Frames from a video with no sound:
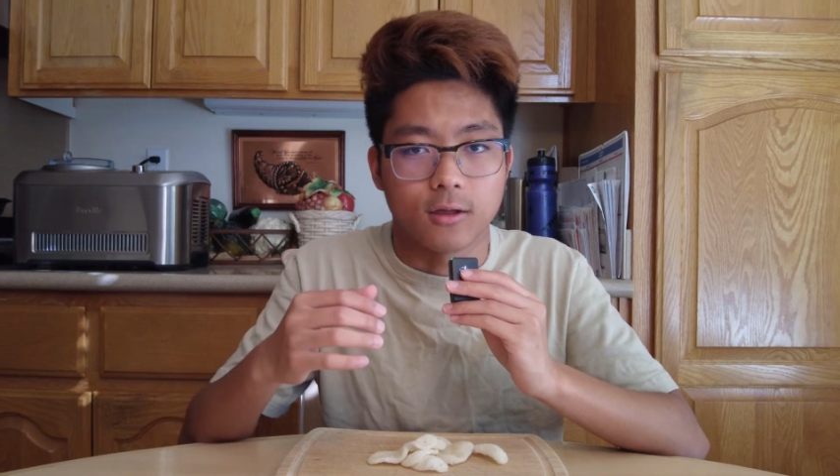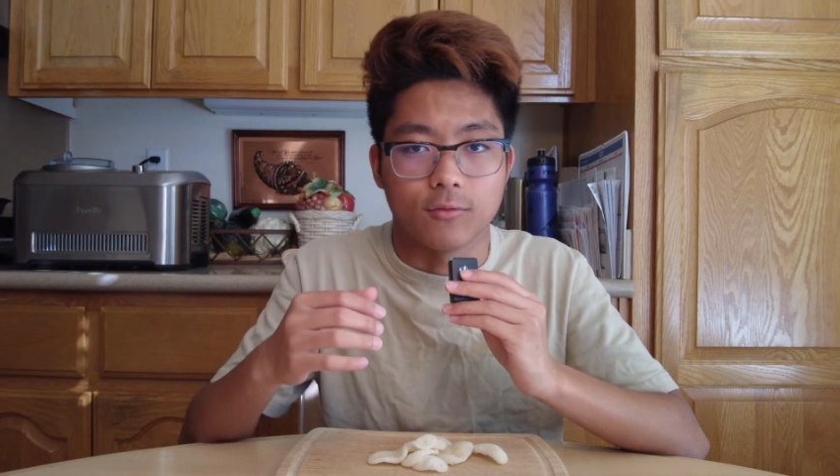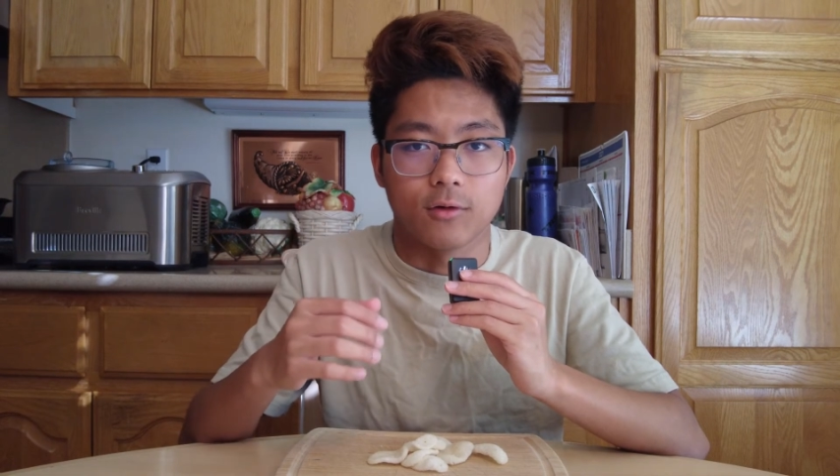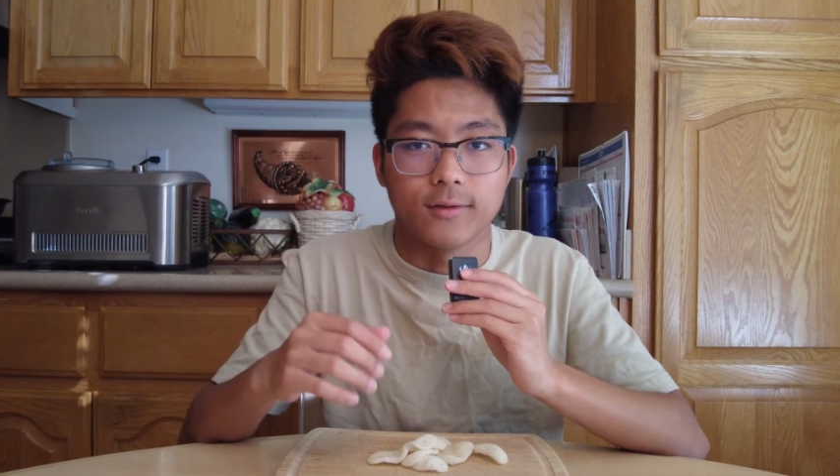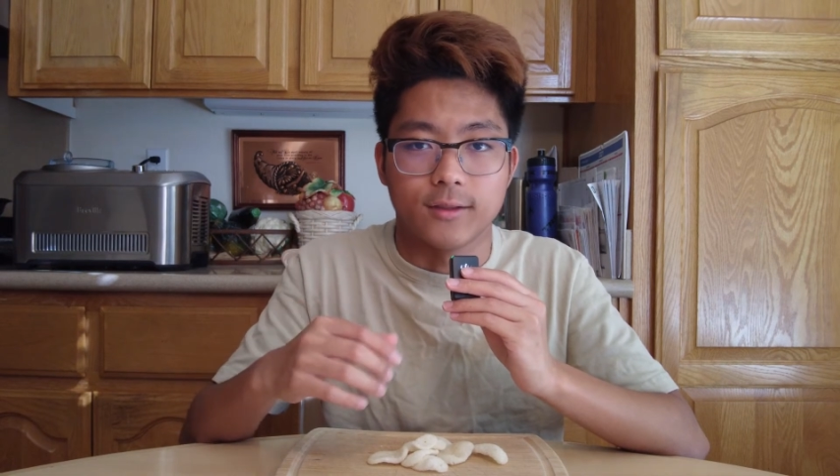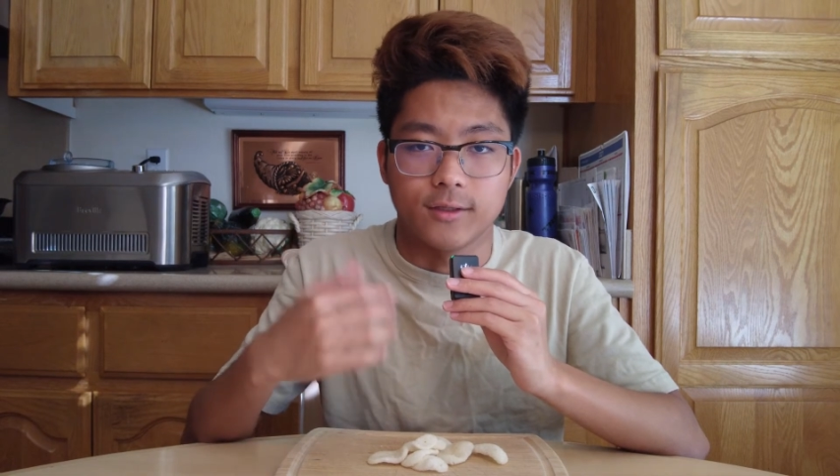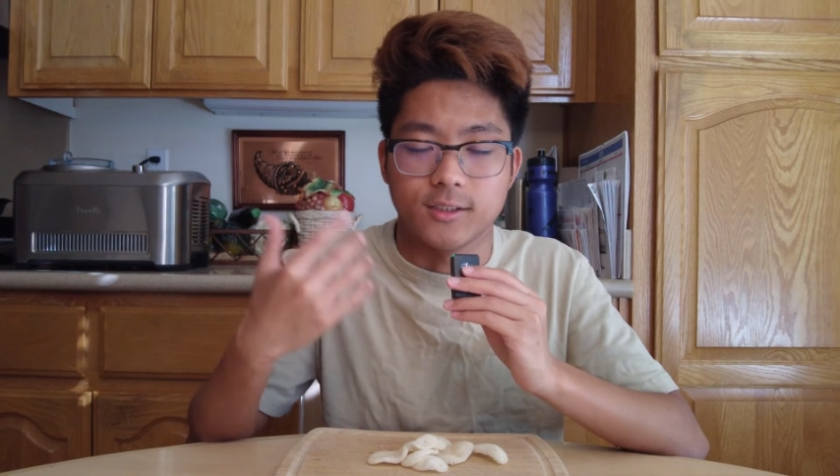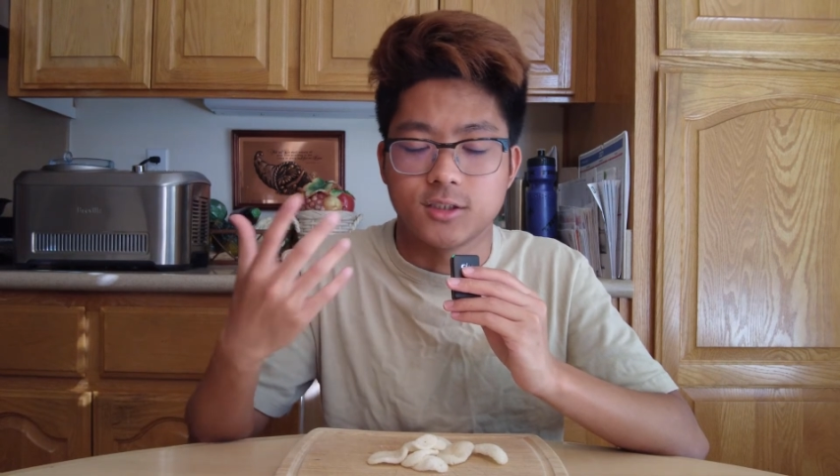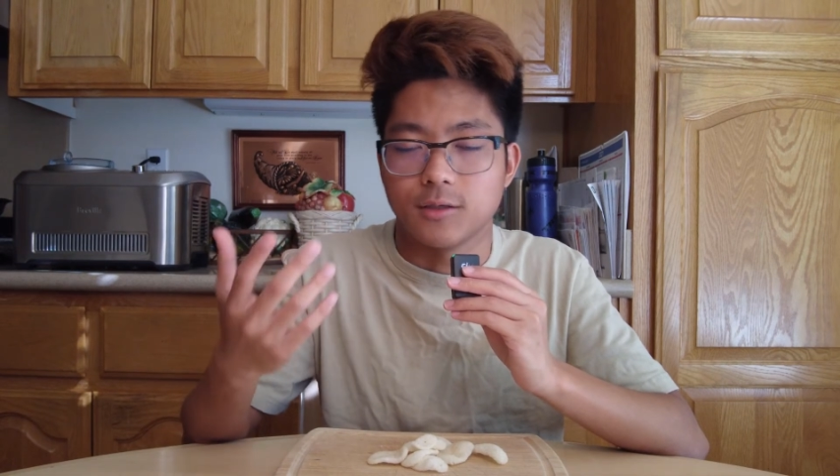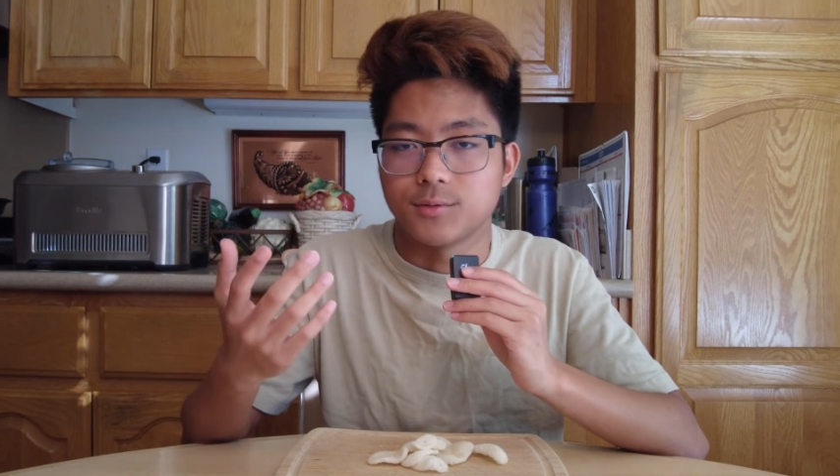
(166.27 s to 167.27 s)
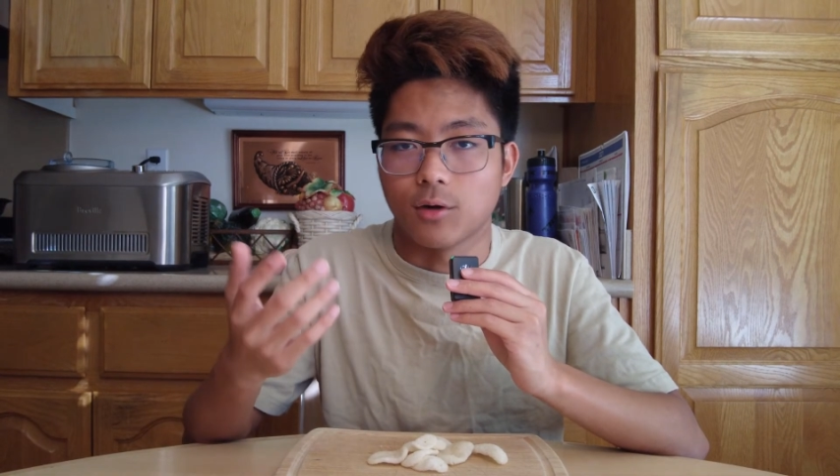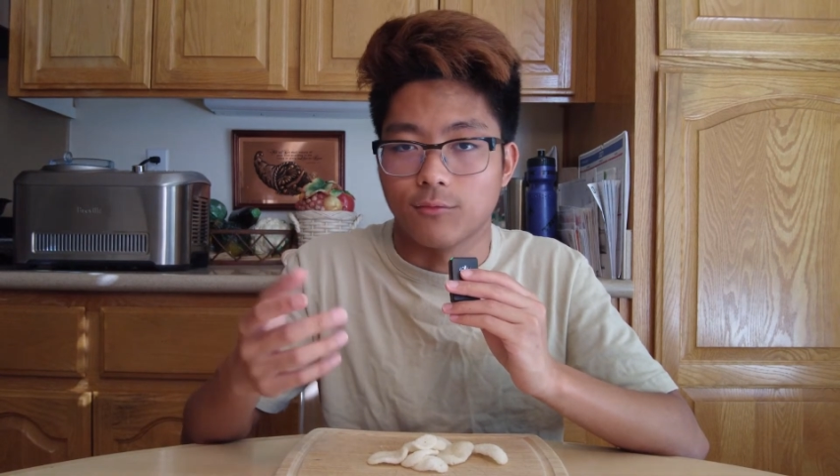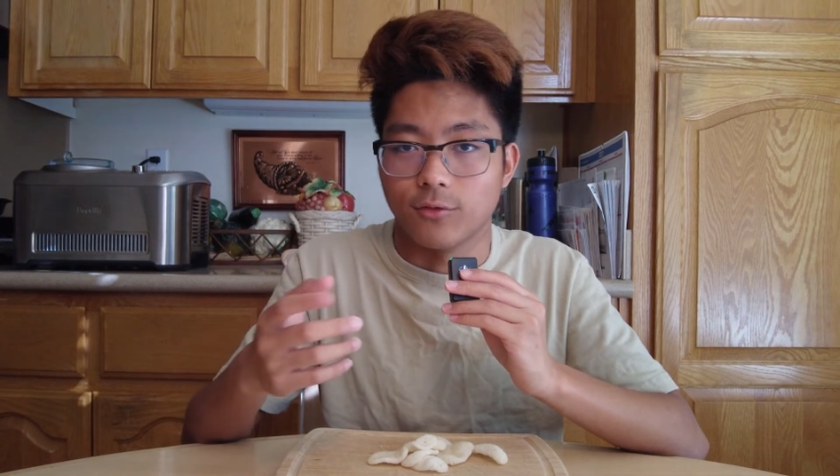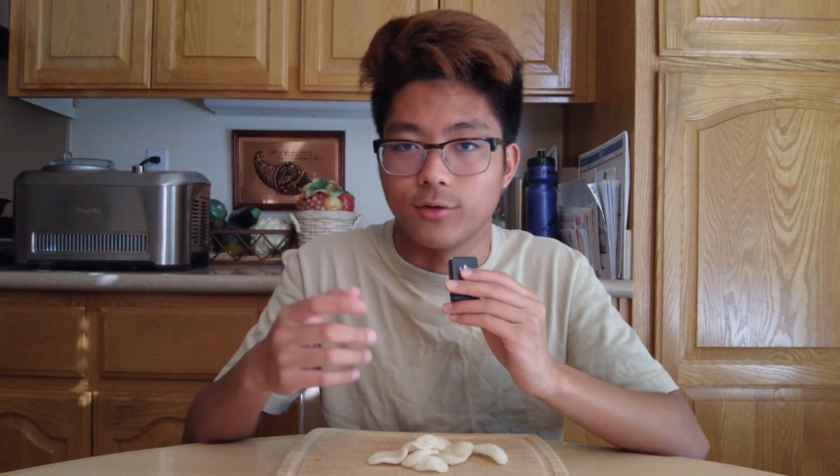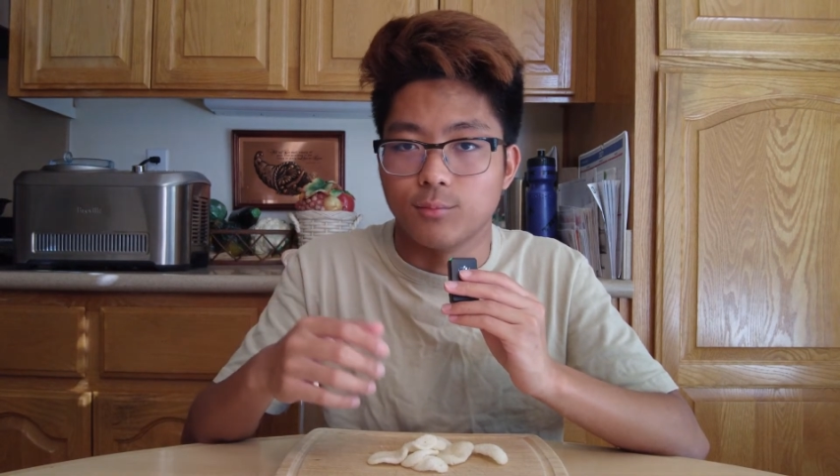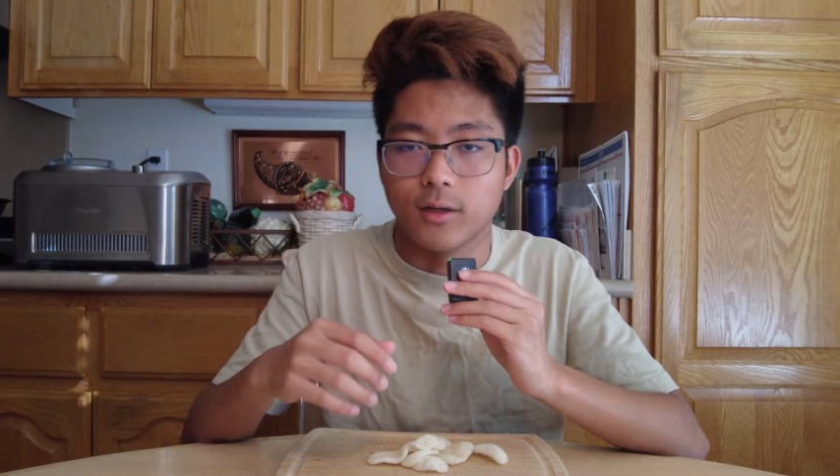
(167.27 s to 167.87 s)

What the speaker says: lover, then these chips aren't for you.